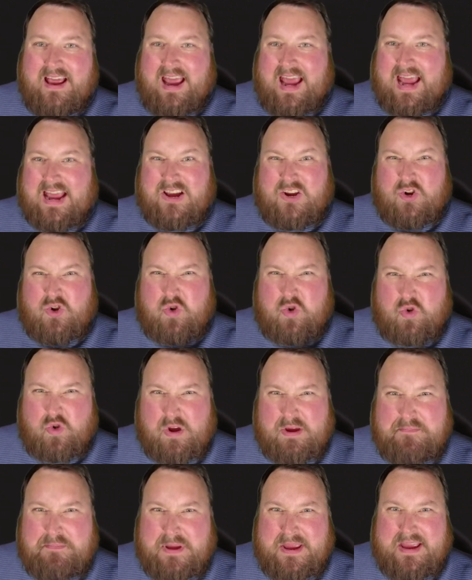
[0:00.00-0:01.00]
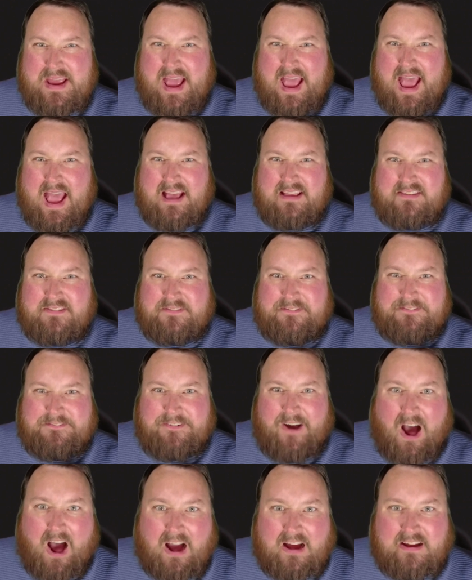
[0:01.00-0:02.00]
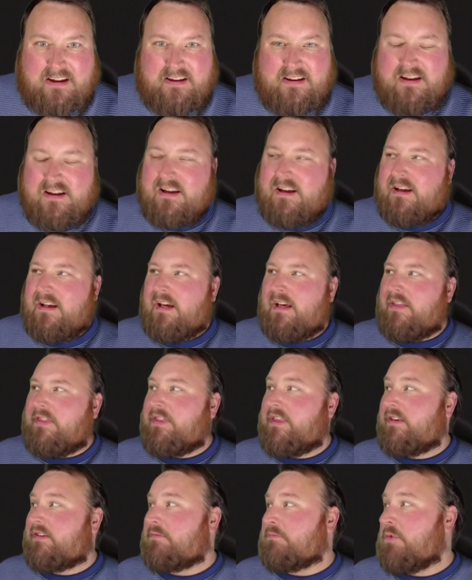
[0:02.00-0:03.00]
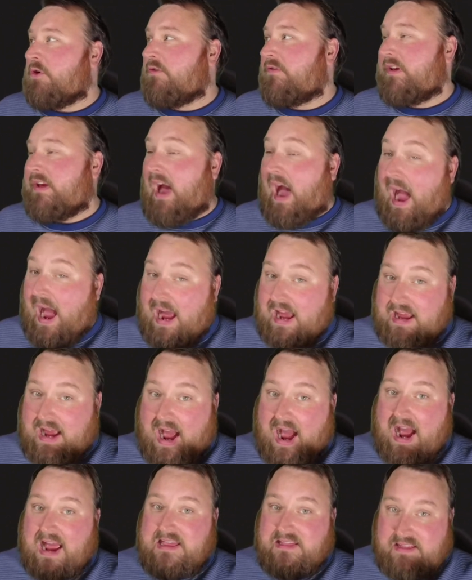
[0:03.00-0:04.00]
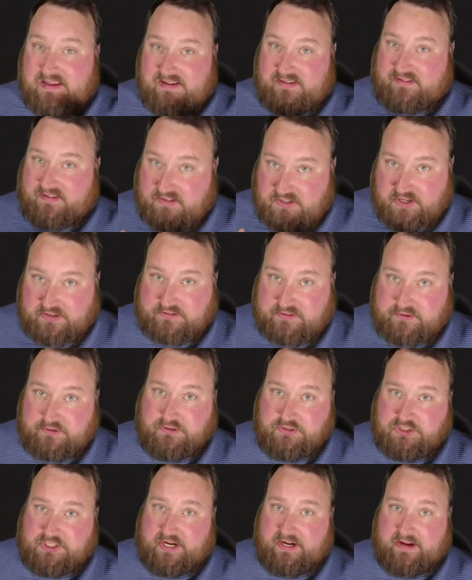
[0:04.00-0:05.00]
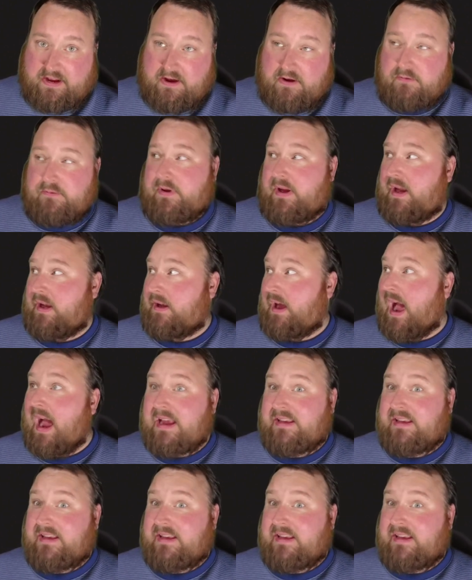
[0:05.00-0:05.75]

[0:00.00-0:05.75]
and creepy as fuck. This movie I highly suggest you check out and I